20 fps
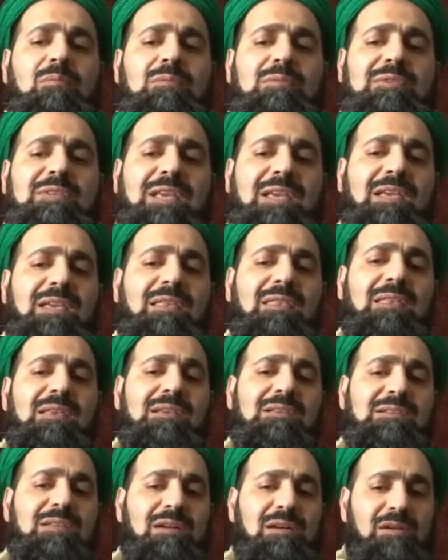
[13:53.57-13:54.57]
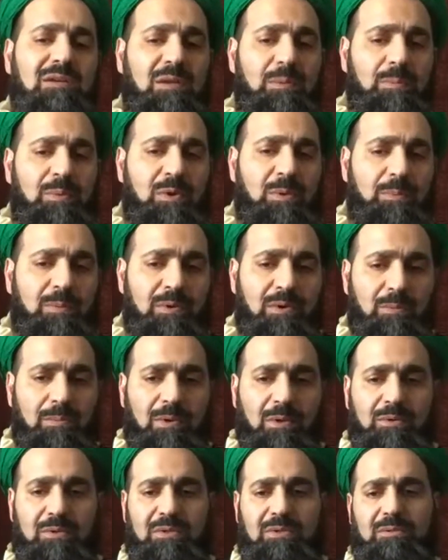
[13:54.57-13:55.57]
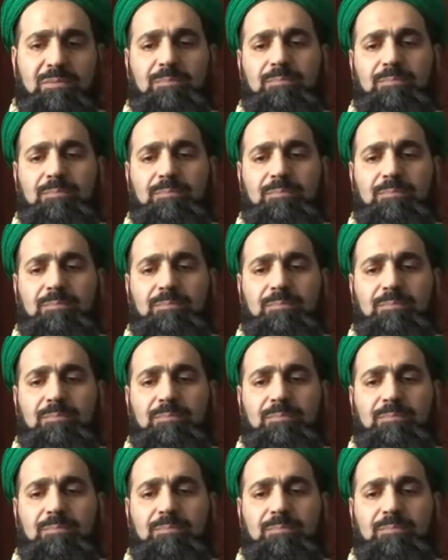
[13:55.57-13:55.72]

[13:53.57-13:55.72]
saying things that are not proper about it.